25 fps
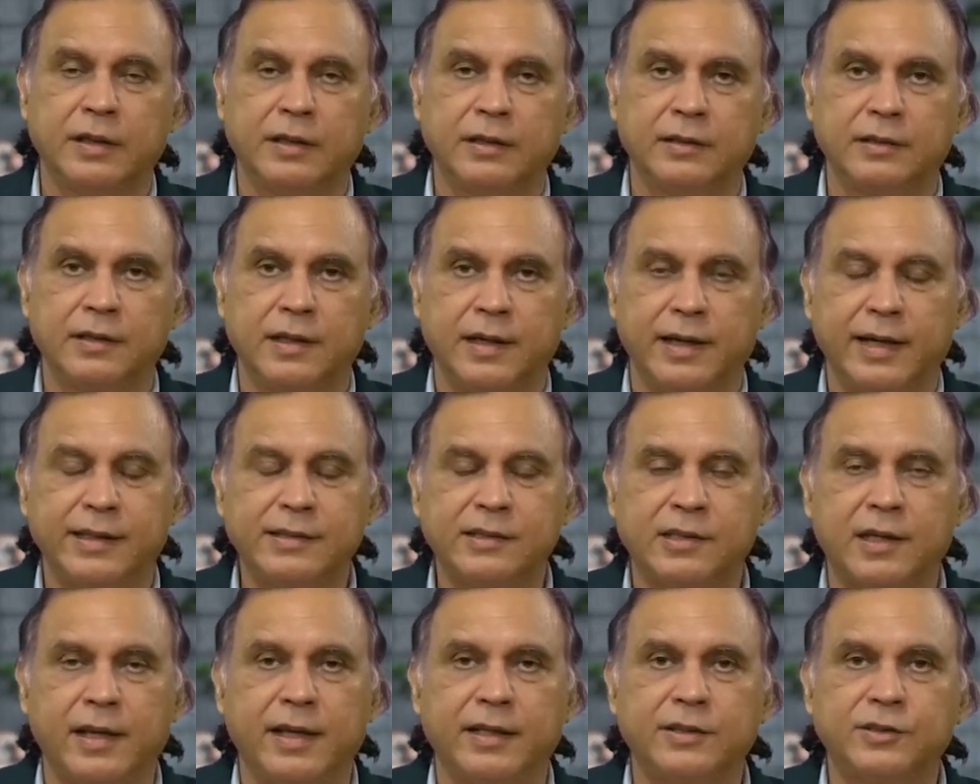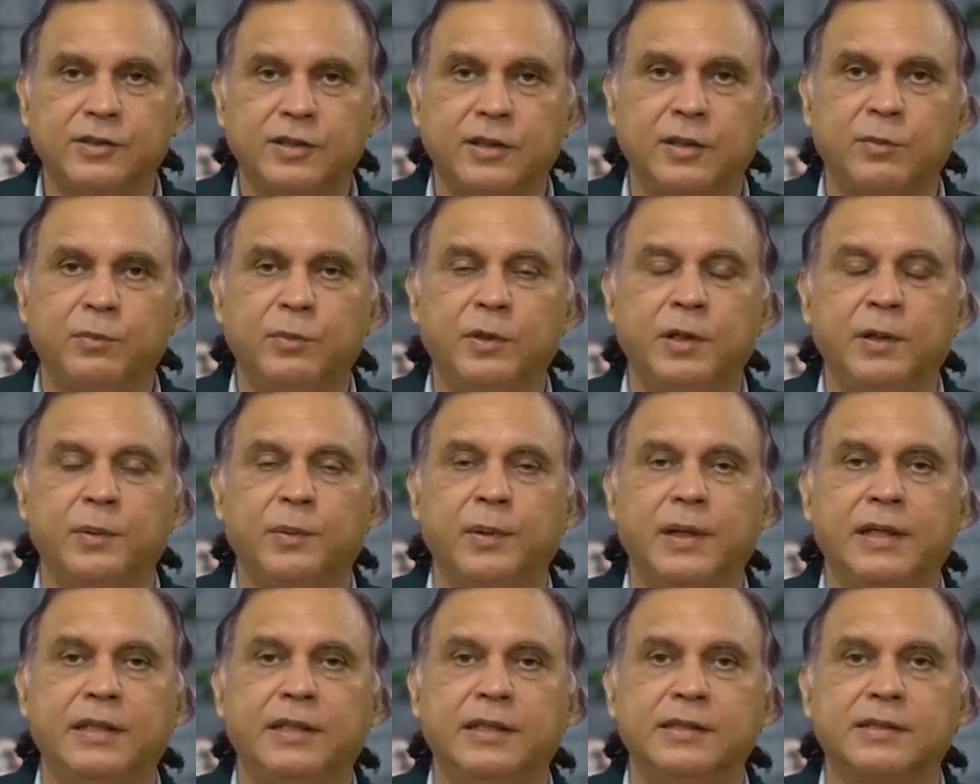In the next lecture, we
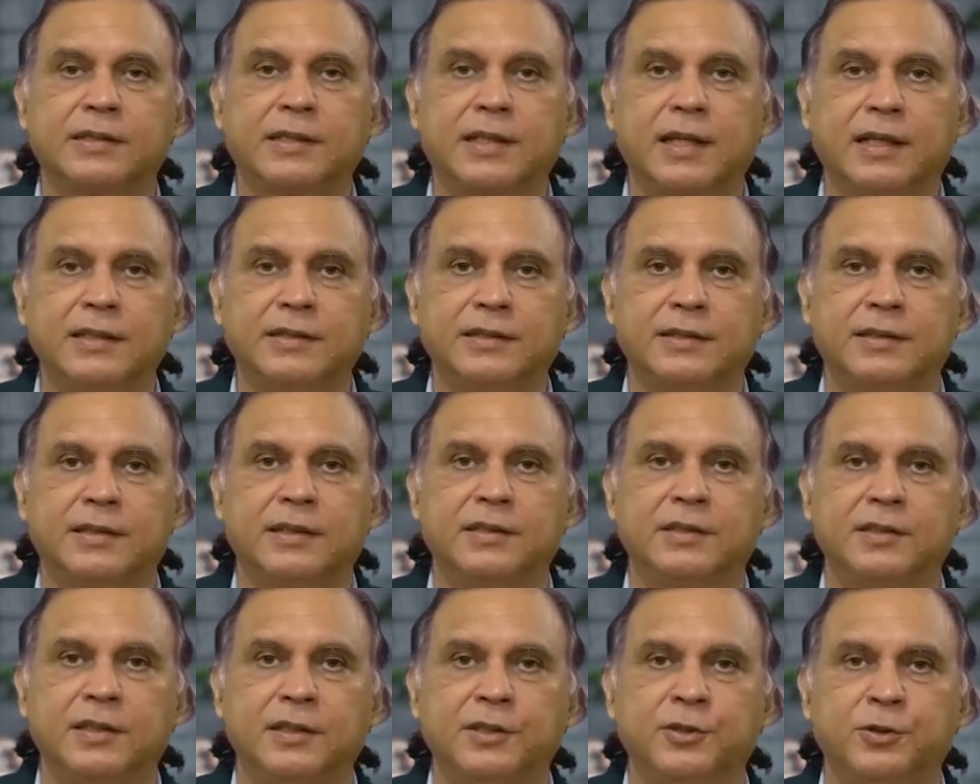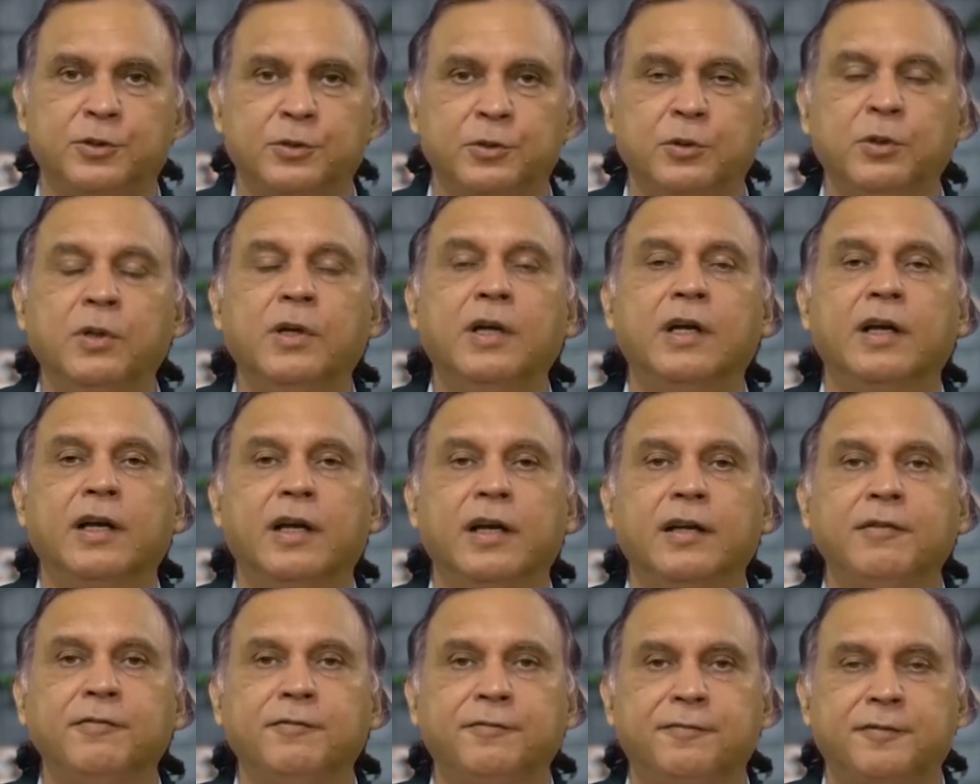will discuss this issue
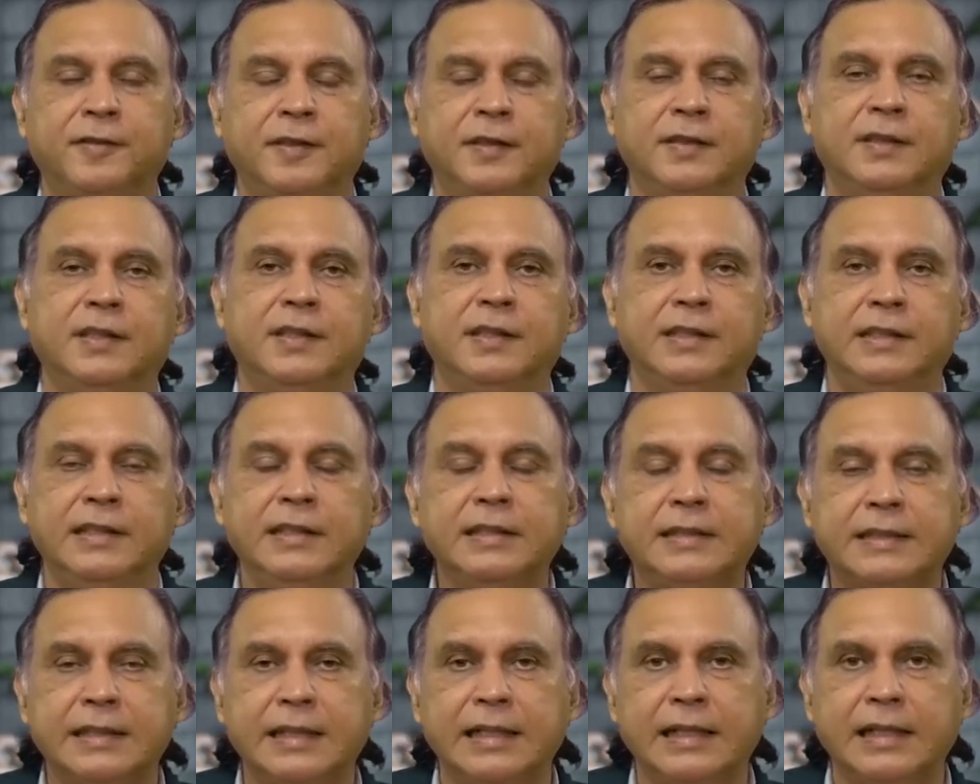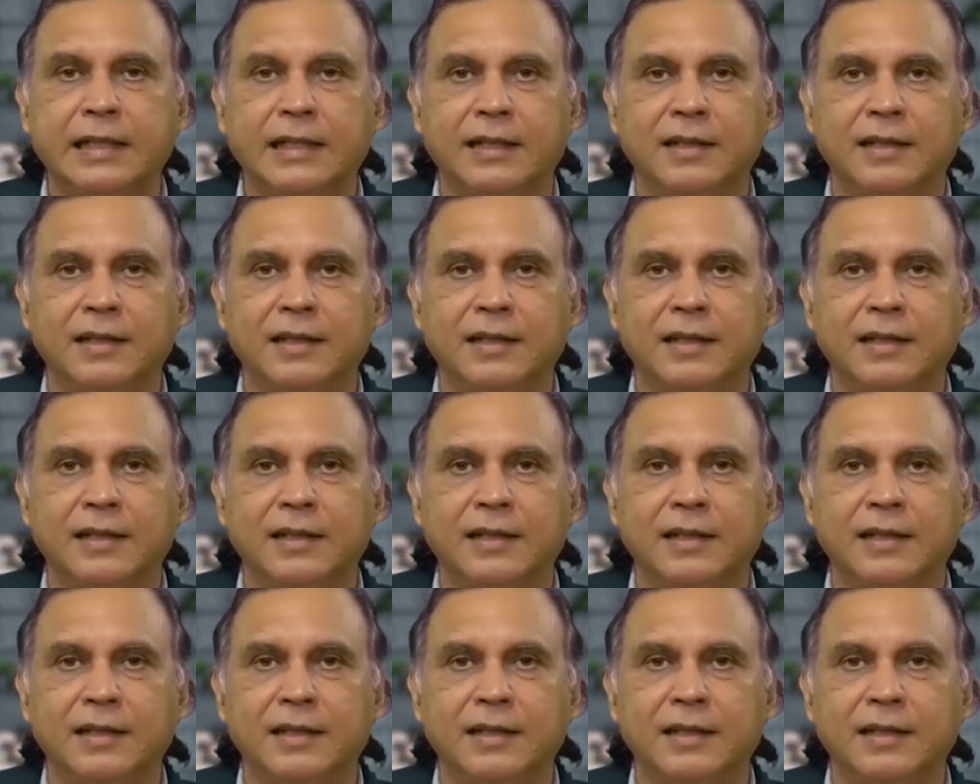in further detail.